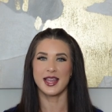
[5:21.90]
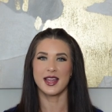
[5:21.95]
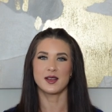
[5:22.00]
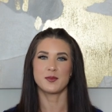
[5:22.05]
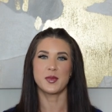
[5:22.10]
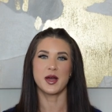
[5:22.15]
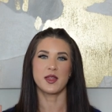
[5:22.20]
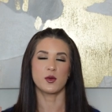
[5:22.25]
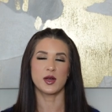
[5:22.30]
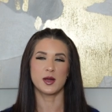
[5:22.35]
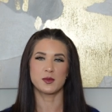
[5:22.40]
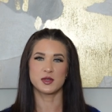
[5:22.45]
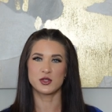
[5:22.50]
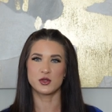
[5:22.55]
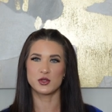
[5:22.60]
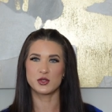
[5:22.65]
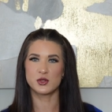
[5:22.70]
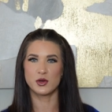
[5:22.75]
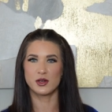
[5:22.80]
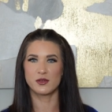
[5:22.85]
And by the way, I'm
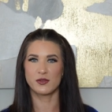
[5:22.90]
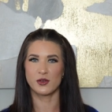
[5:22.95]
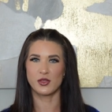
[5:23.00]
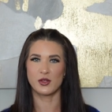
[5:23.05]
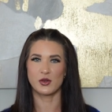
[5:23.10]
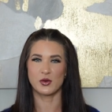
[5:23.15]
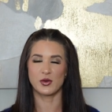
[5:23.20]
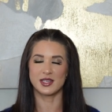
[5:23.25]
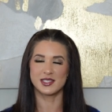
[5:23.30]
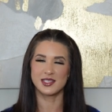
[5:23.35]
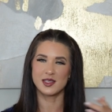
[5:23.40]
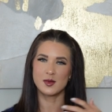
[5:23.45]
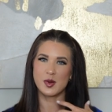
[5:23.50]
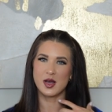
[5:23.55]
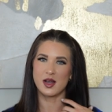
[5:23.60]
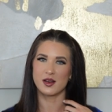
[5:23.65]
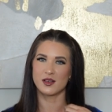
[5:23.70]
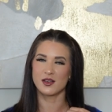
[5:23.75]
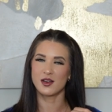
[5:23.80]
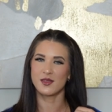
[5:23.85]
so sorry for the noise in the
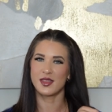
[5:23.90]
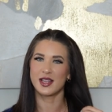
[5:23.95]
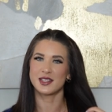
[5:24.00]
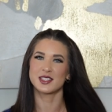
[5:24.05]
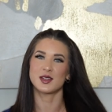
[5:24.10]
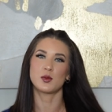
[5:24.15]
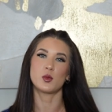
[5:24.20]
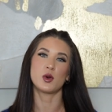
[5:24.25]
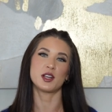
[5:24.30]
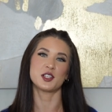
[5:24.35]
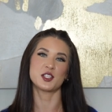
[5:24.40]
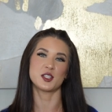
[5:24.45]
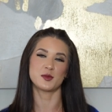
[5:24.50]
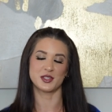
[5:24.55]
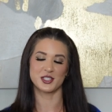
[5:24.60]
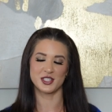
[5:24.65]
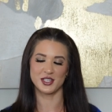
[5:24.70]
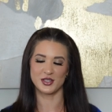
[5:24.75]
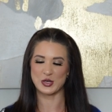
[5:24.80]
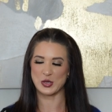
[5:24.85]
background. That's the washing
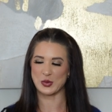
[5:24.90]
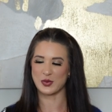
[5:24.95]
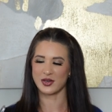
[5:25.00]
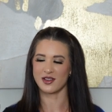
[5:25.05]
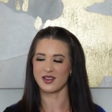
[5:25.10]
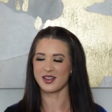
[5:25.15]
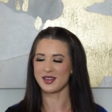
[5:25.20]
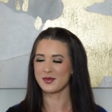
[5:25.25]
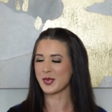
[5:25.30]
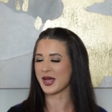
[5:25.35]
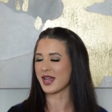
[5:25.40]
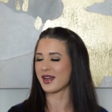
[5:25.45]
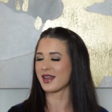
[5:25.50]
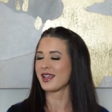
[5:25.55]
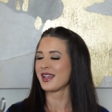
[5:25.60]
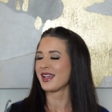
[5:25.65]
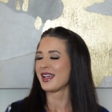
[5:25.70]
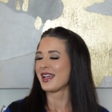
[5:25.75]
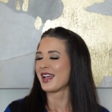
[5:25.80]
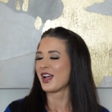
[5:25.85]
machine going on, but
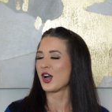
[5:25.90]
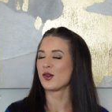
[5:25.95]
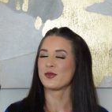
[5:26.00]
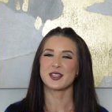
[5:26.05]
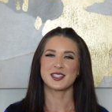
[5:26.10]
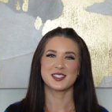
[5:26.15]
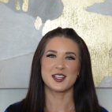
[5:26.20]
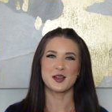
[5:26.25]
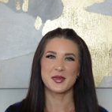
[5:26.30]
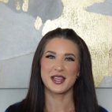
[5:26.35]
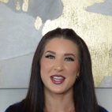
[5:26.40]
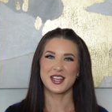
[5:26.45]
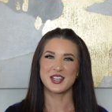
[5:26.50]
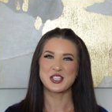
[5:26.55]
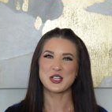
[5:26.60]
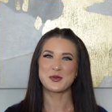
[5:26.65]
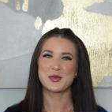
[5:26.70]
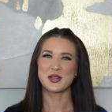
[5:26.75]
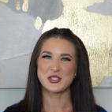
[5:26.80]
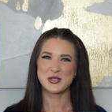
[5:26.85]
hopefully it's not making
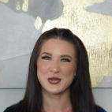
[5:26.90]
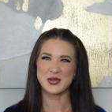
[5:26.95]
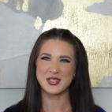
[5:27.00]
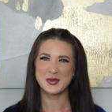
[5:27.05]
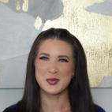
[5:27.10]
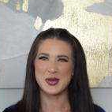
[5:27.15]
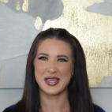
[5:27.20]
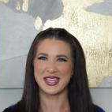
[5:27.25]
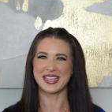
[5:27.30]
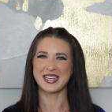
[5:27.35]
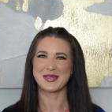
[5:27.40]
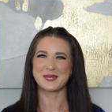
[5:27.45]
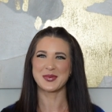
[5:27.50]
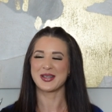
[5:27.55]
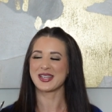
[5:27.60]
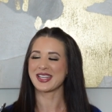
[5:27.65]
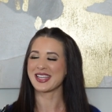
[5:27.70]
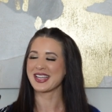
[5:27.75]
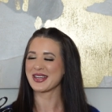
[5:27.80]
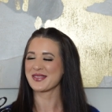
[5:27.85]
too much noise picking up
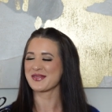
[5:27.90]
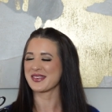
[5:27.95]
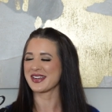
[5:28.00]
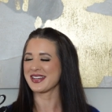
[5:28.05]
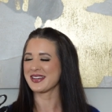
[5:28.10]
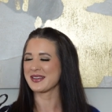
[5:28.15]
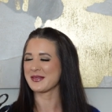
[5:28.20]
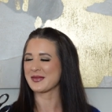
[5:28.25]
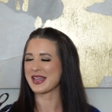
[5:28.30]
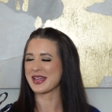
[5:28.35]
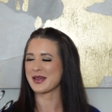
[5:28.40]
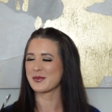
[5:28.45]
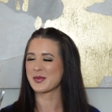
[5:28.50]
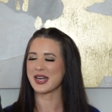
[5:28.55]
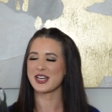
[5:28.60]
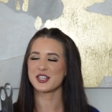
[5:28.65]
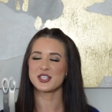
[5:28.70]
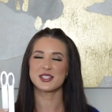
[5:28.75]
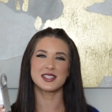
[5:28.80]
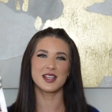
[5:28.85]
on camera. Um, but
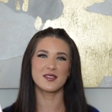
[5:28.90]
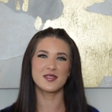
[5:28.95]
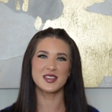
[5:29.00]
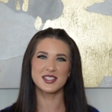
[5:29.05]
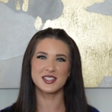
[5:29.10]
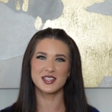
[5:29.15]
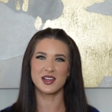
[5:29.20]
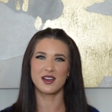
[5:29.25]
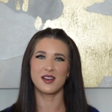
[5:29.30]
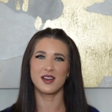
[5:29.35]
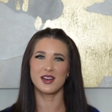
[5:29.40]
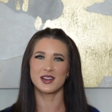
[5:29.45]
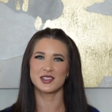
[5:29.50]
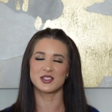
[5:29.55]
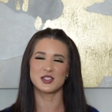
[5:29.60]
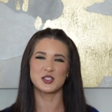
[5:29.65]
I just love these tongs.